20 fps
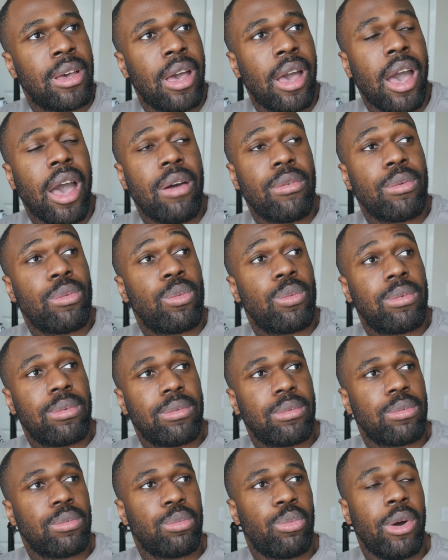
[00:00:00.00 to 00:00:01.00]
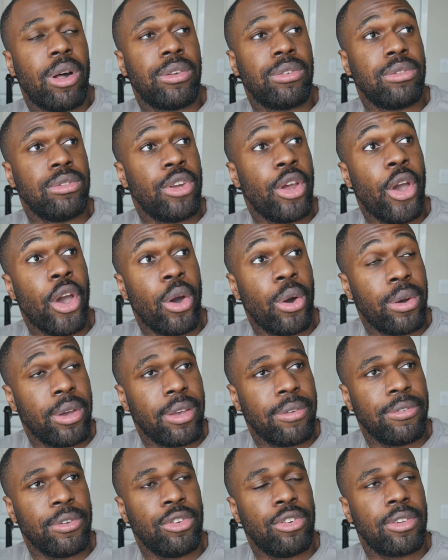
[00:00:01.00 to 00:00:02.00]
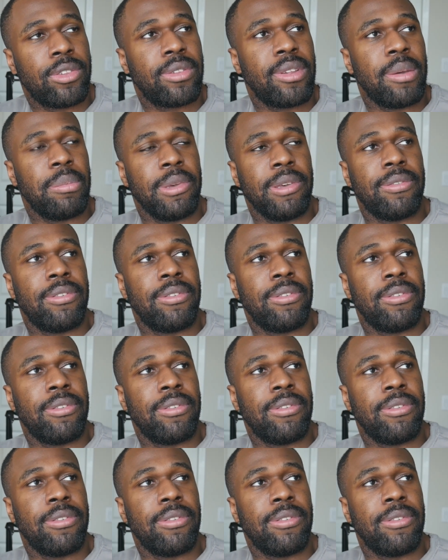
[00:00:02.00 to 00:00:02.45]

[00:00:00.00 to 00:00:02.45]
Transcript: I've been bamboozled. Well, no, if you just let me